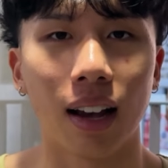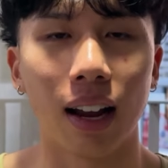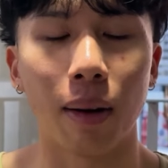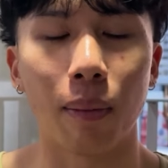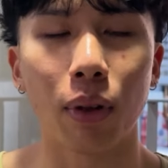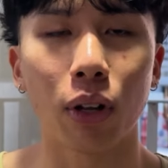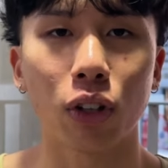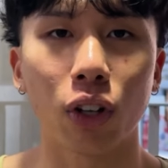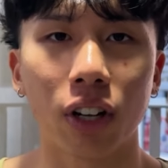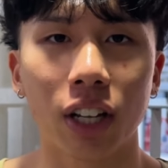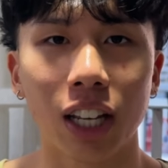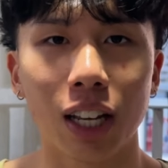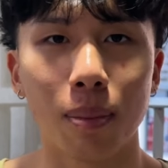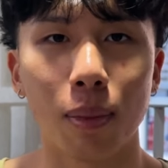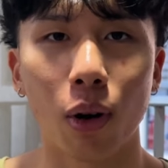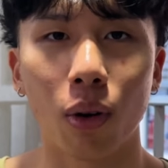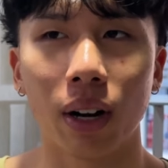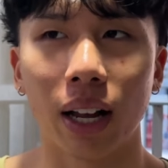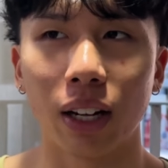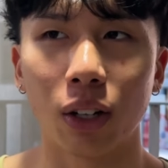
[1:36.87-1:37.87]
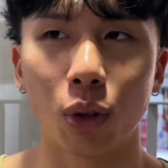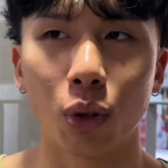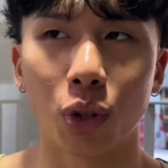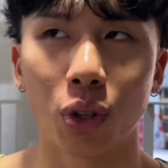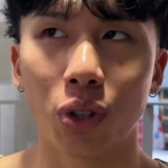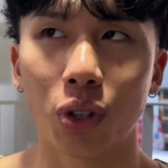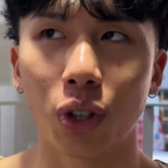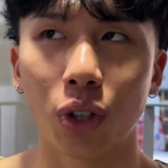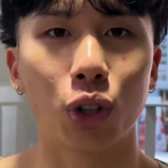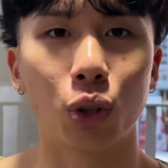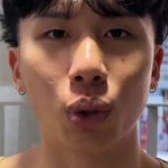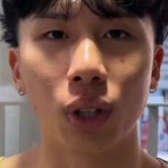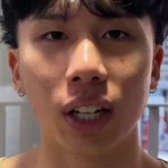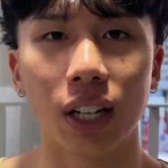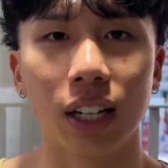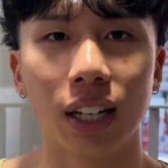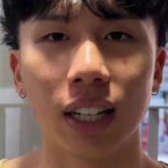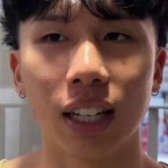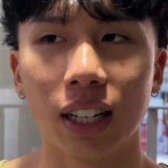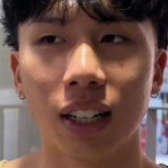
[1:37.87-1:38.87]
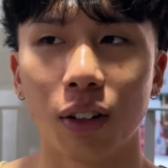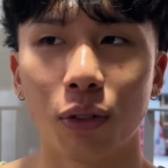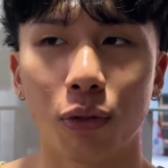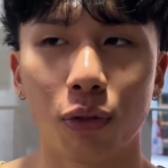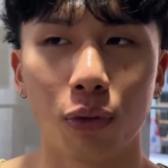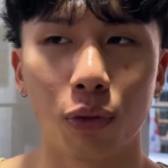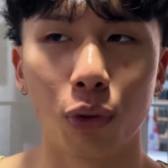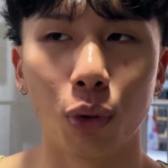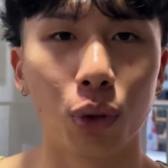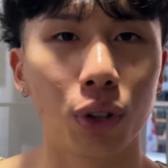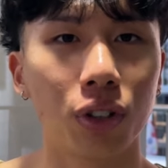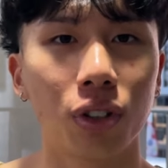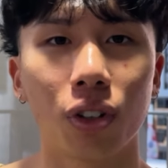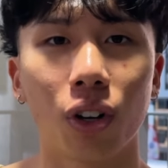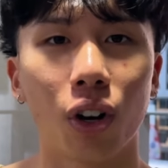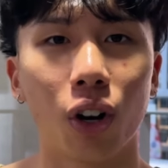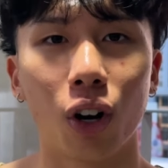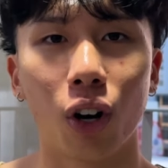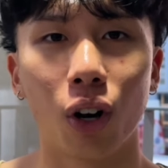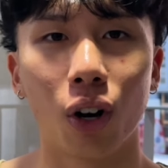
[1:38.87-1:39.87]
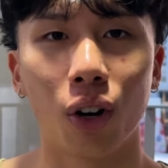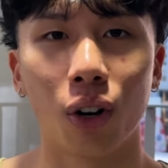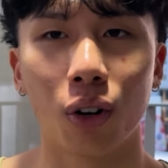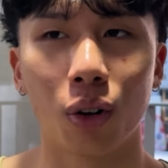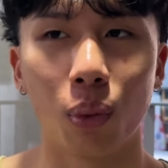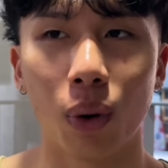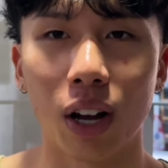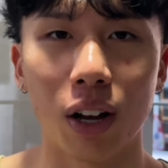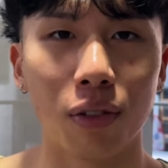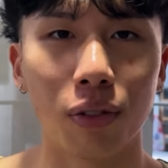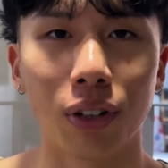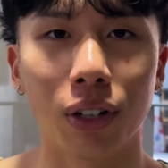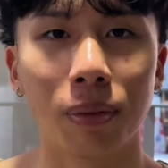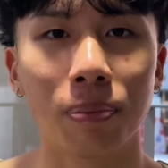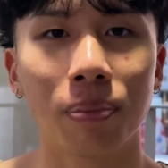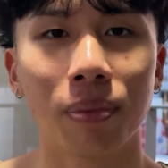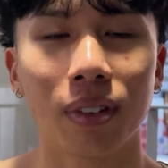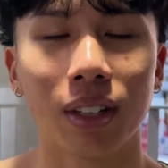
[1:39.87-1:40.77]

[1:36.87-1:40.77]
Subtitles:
And I'm not talking about like those sugar in fruits or whatever.